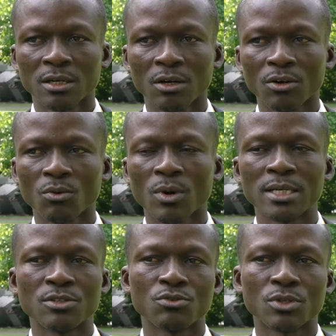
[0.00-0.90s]

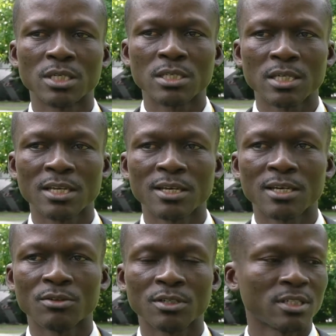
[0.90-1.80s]
Otherwise, you can say that
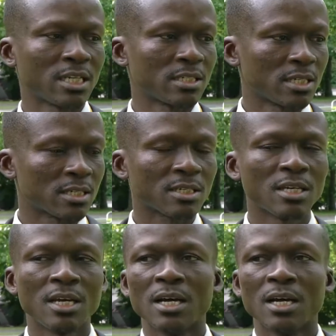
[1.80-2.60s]
it doesn't exist.